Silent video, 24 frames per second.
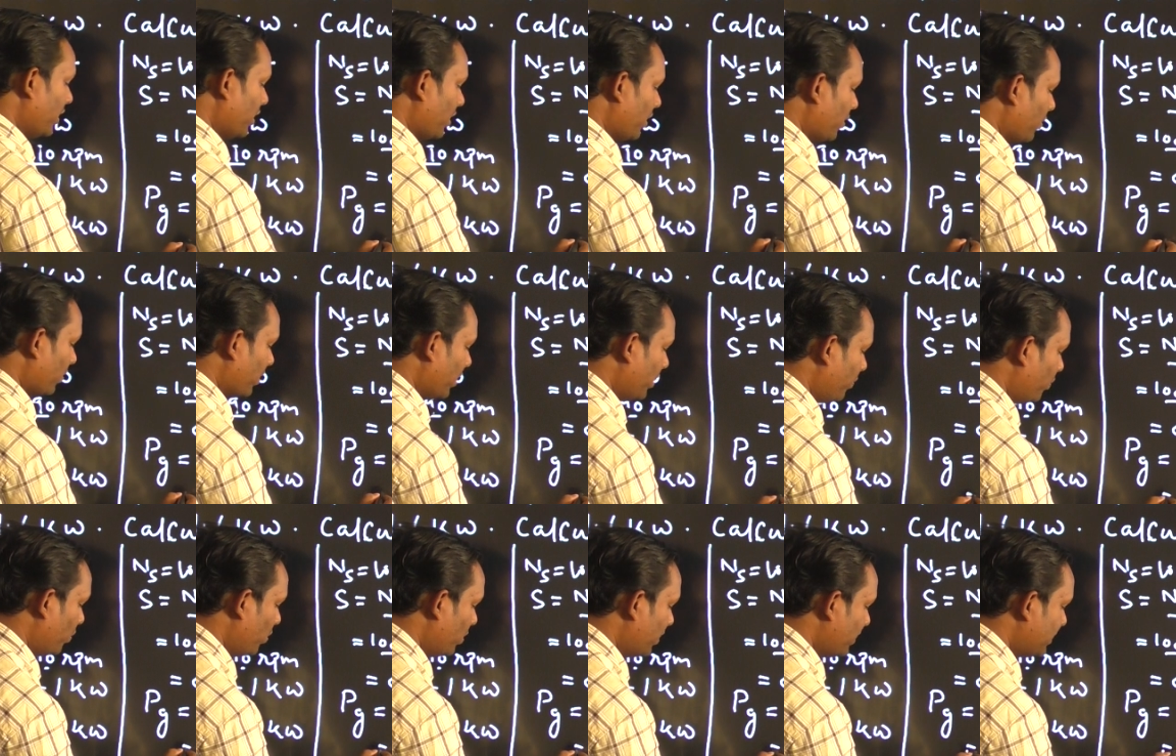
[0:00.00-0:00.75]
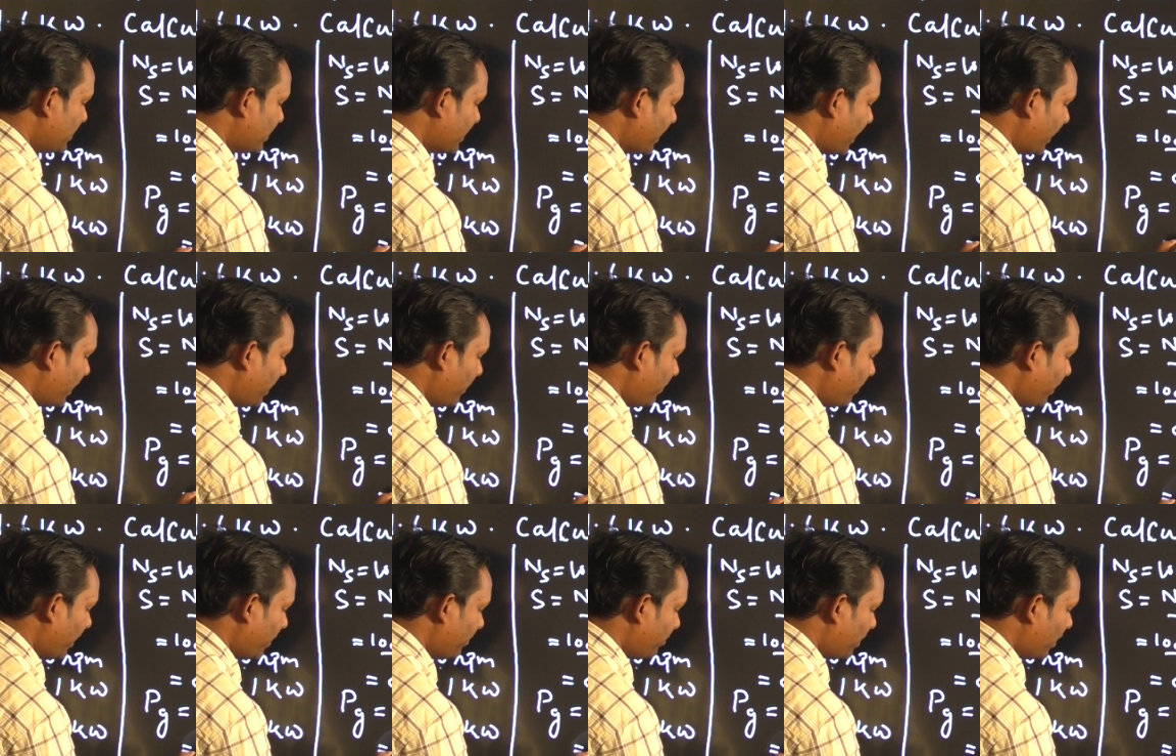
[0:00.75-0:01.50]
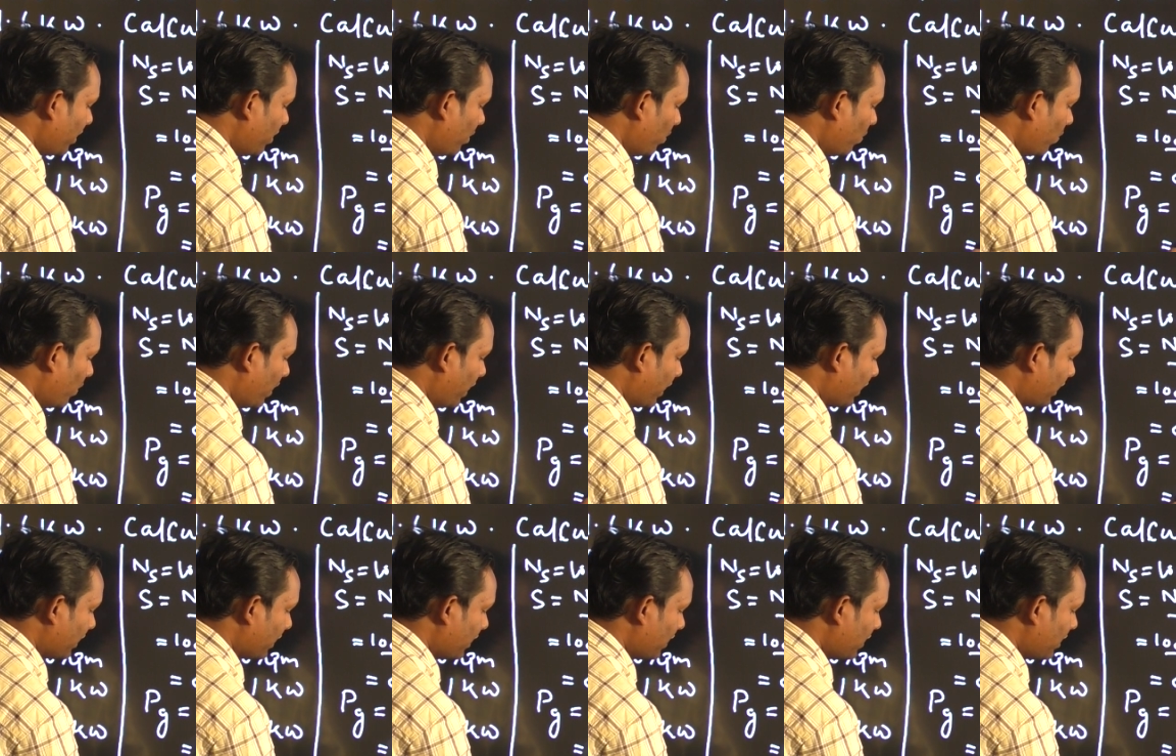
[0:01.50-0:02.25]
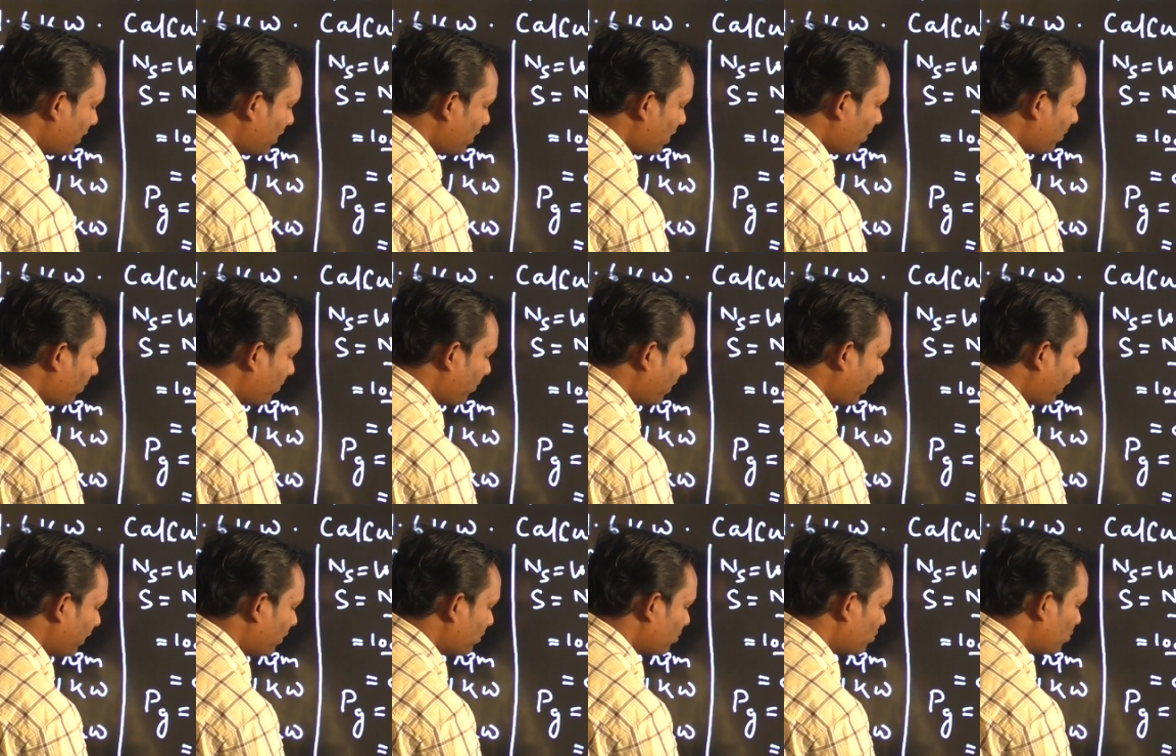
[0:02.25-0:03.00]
Your input is 35 kilowatt minus